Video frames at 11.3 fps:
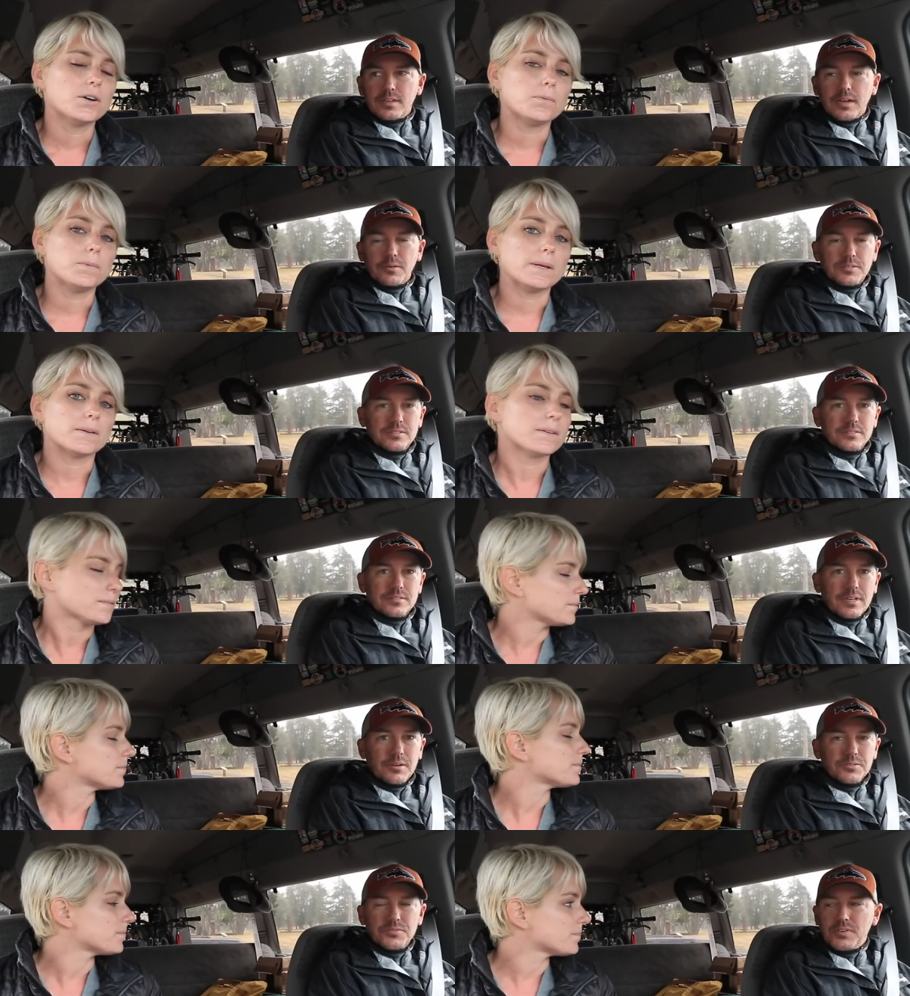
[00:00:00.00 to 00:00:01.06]
Speaker 1: That was, that
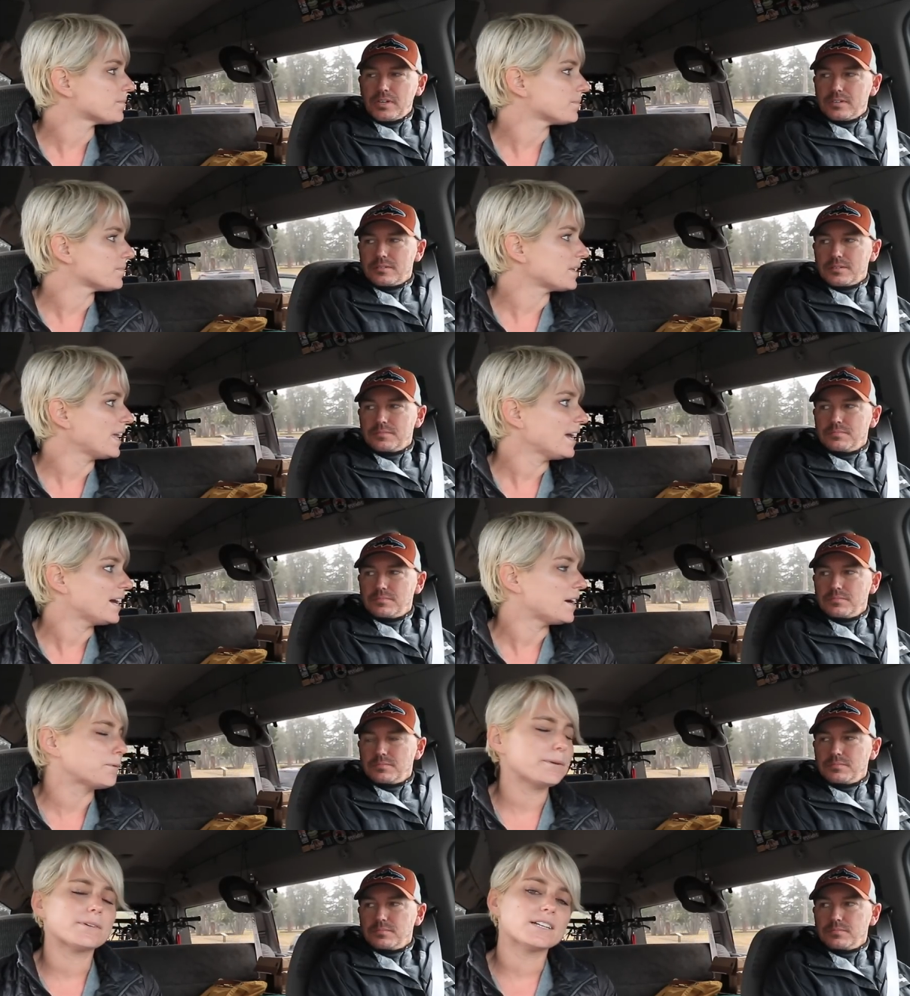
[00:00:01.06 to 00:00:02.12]
was fun. Yeah,
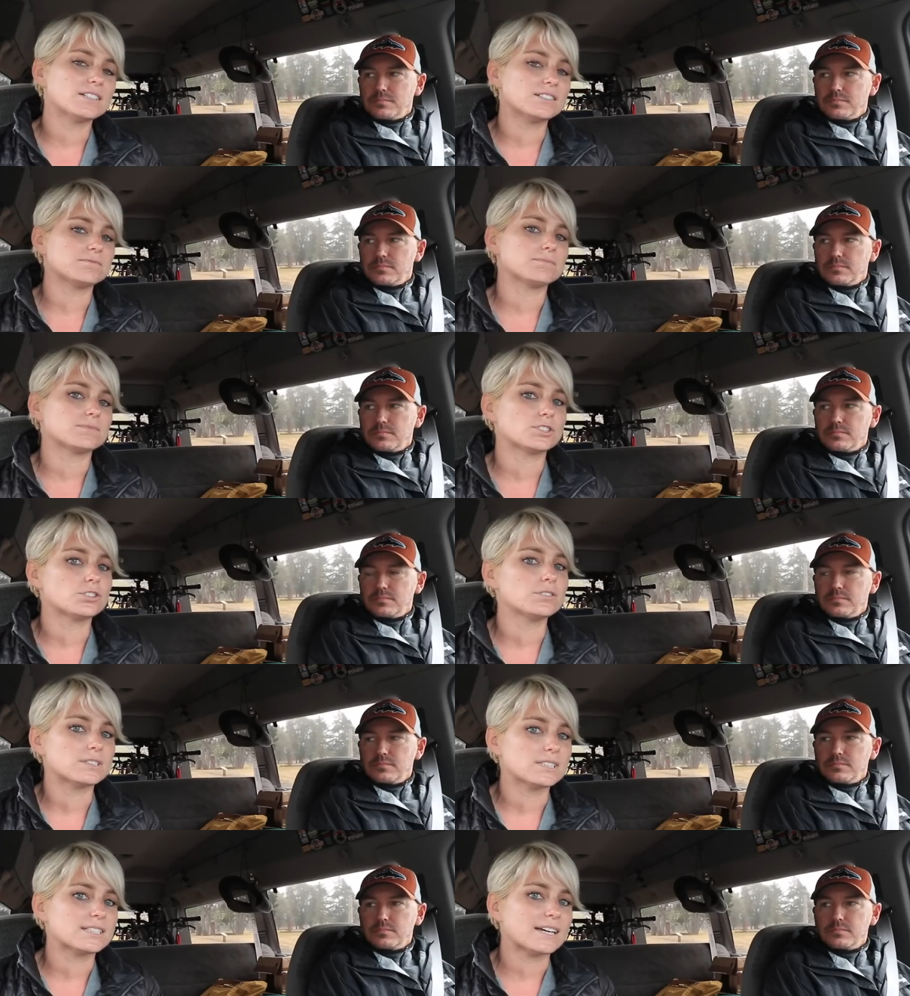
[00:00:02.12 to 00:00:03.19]
we were gonna shoot
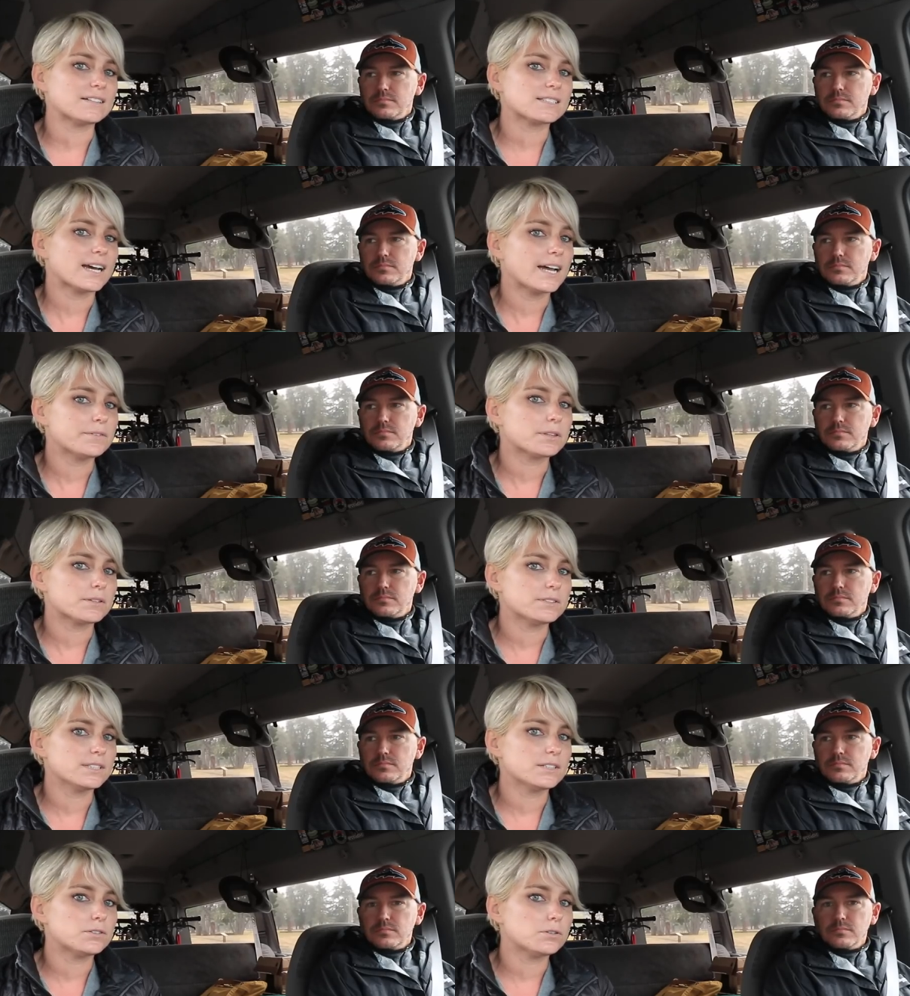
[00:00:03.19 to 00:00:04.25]
this outside with a
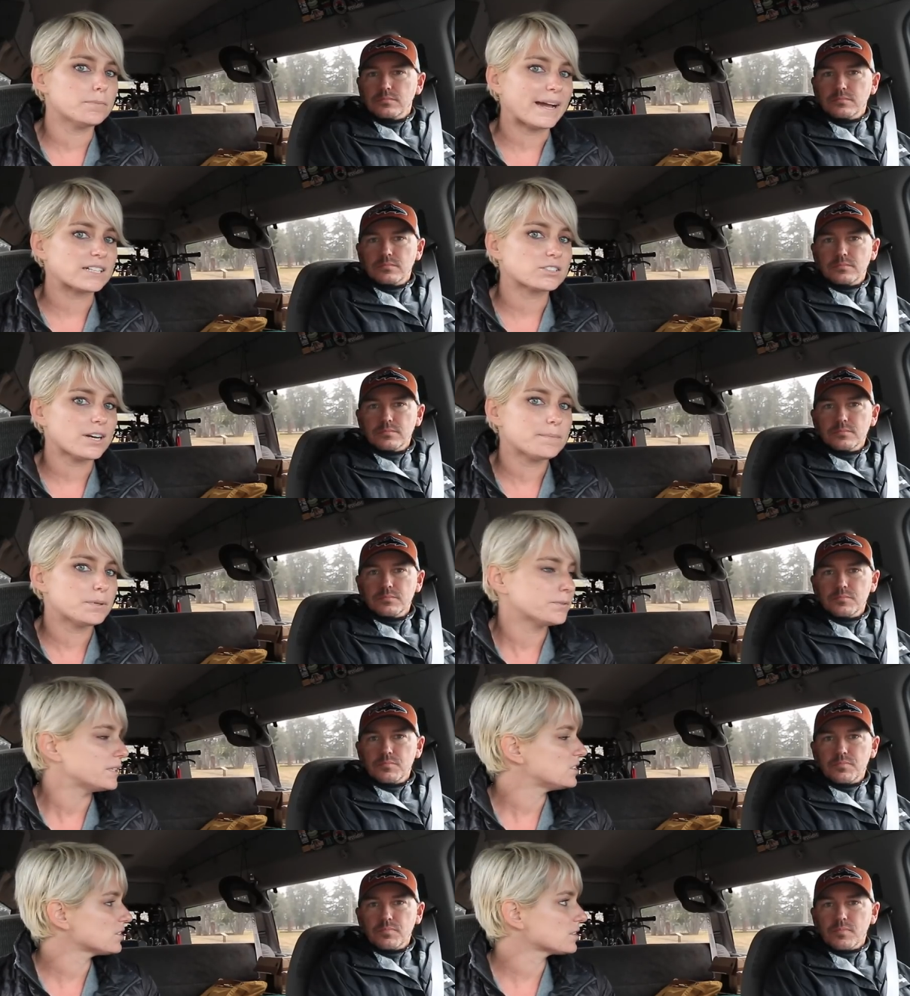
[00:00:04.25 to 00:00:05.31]
really cool backdrop, but
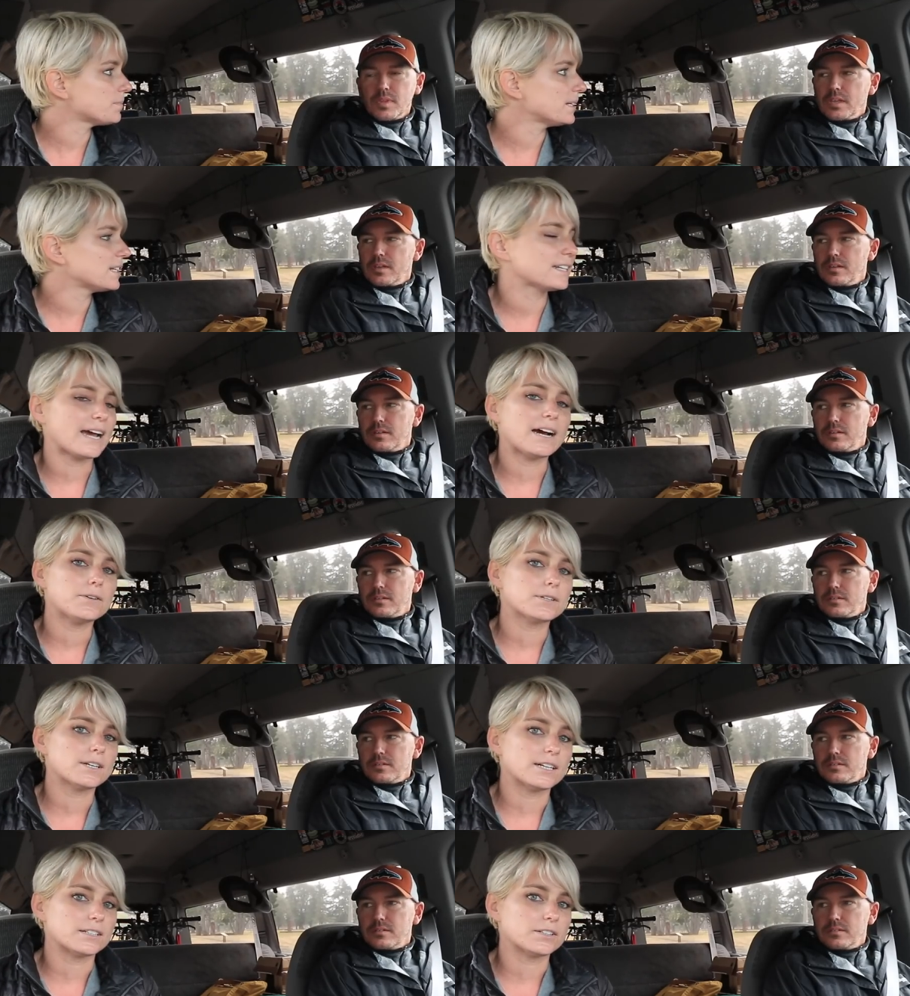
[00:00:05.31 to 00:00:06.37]
we just spent an hour
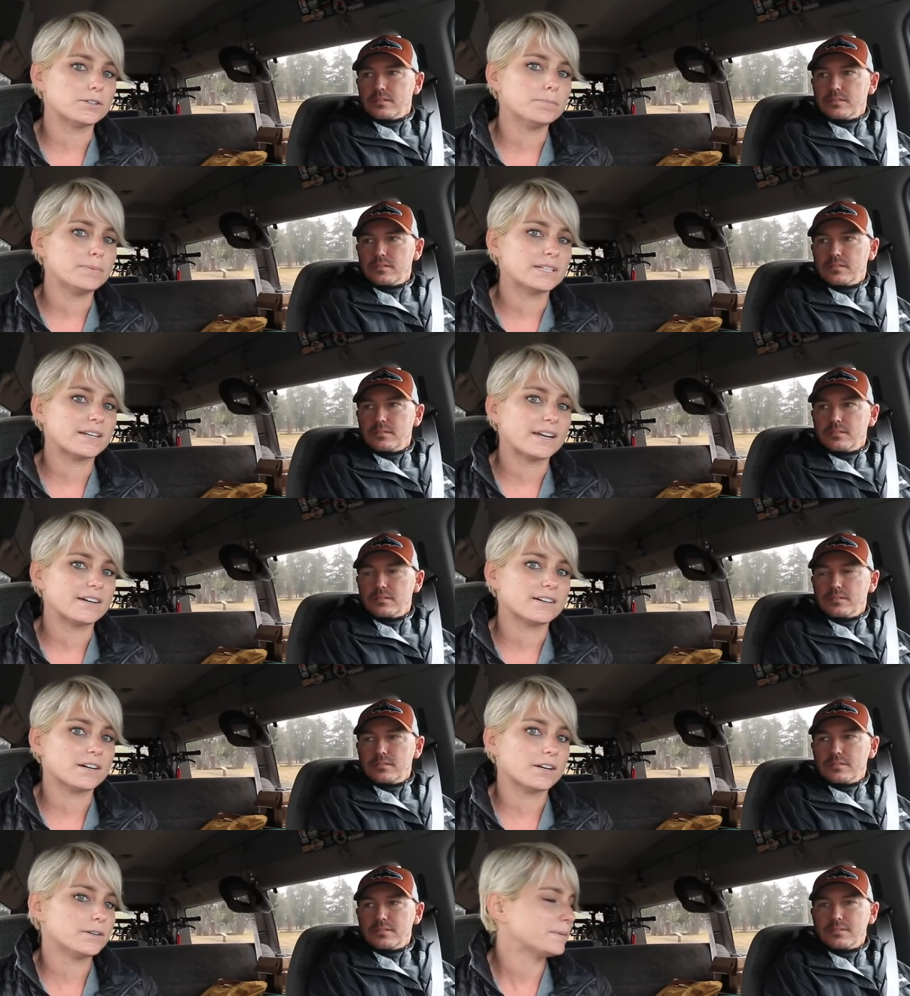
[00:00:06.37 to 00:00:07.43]
on an open air
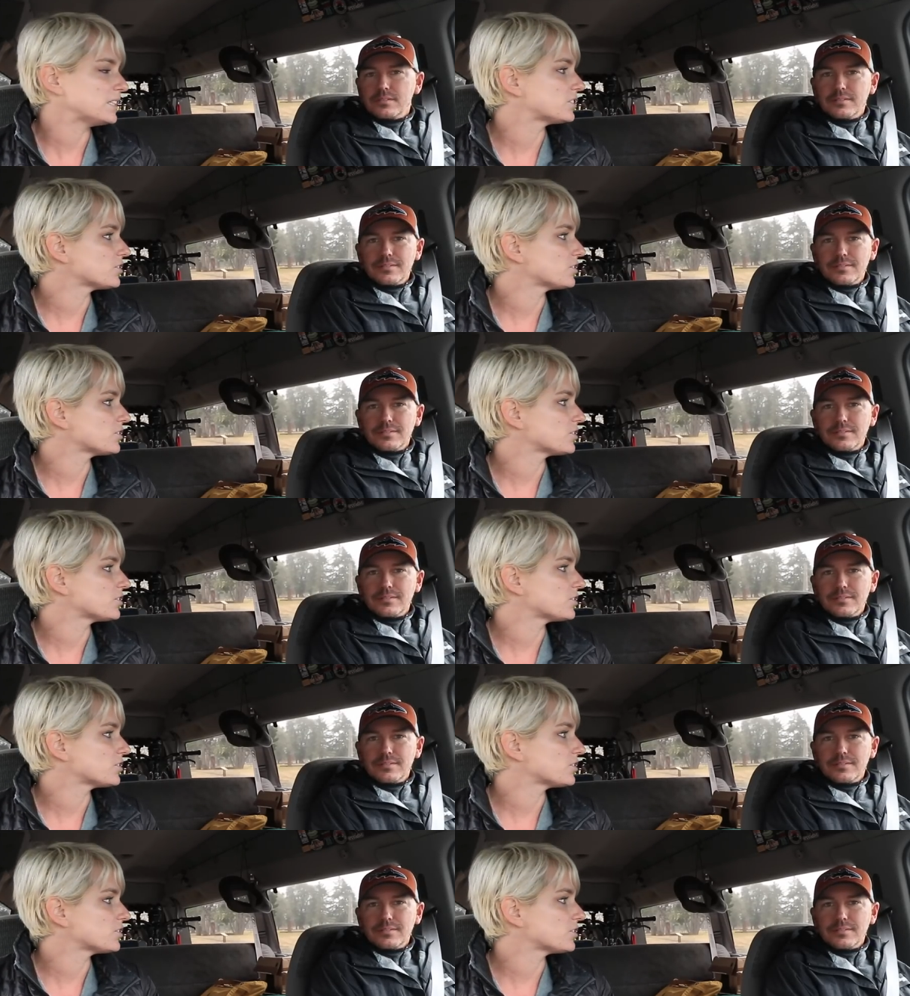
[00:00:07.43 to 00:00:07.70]
army